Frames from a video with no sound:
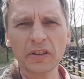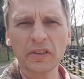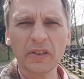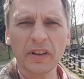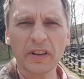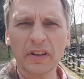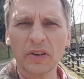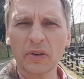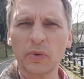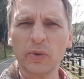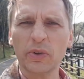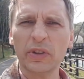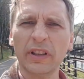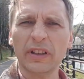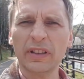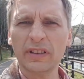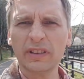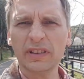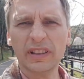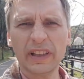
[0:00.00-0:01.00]
to the
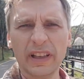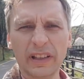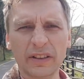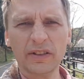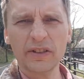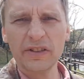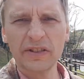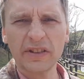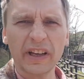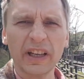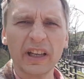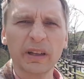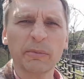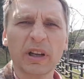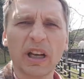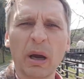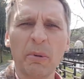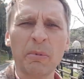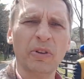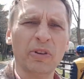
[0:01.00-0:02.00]
Korean standards, I am a
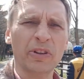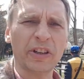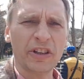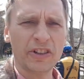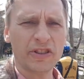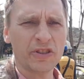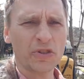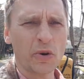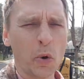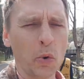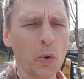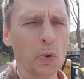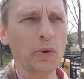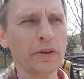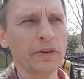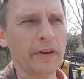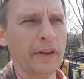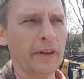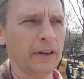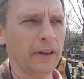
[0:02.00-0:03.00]
couple years
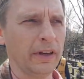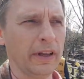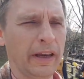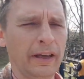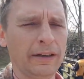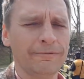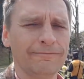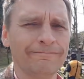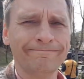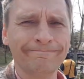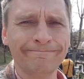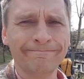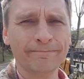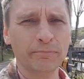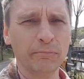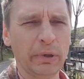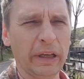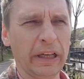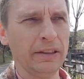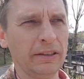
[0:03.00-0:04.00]
older than that,
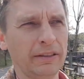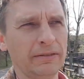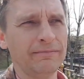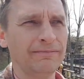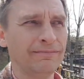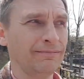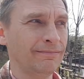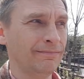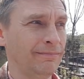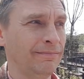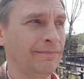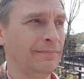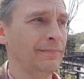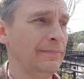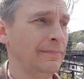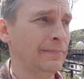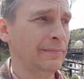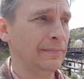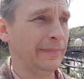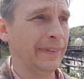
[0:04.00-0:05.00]
but
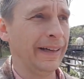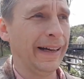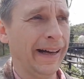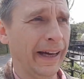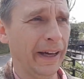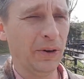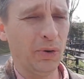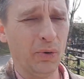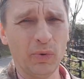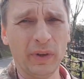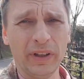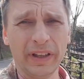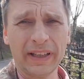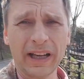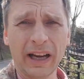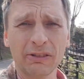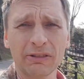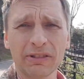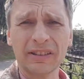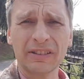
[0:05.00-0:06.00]
I don't really
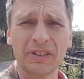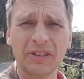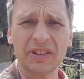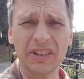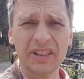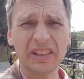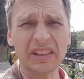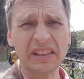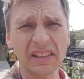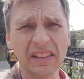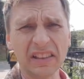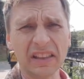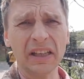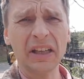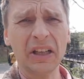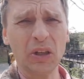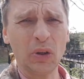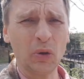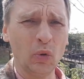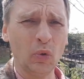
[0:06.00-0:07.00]
count that because it's silly.
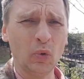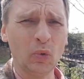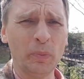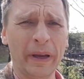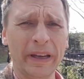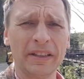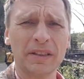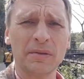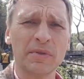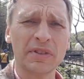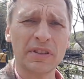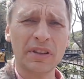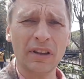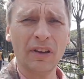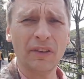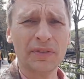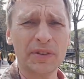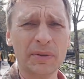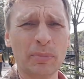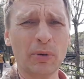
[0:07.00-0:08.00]
Who makes
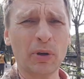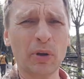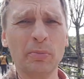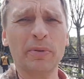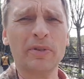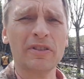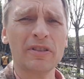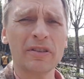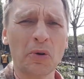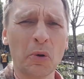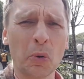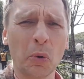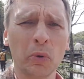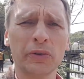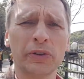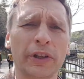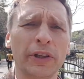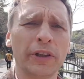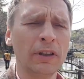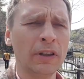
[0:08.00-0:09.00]
themselves purposely
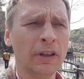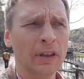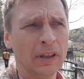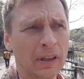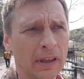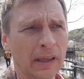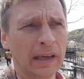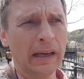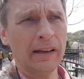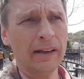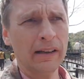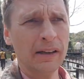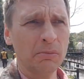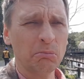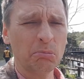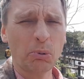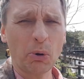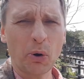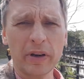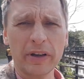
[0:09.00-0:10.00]
older?
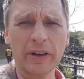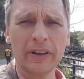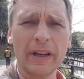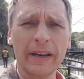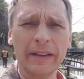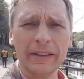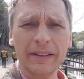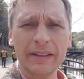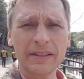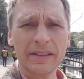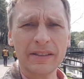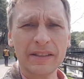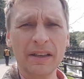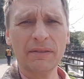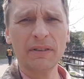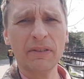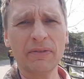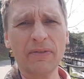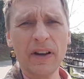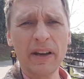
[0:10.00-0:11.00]
Born in
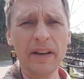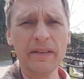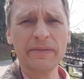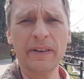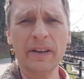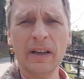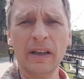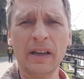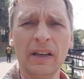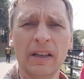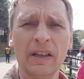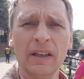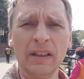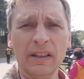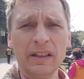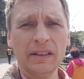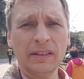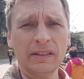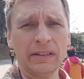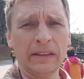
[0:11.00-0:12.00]
1975,
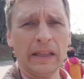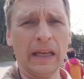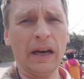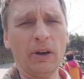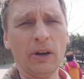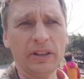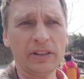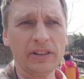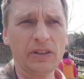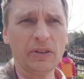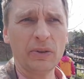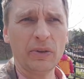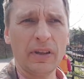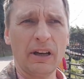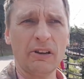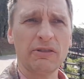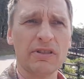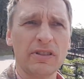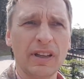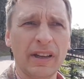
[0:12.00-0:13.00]
now it's
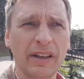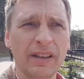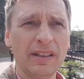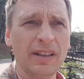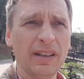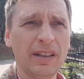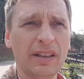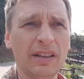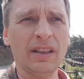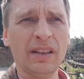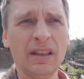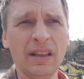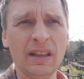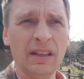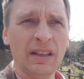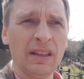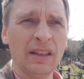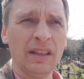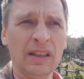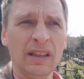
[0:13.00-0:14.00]
2019,
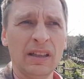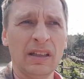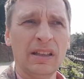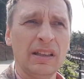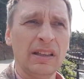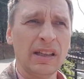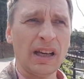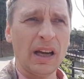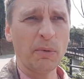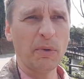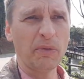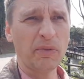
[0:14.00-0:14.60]
I'm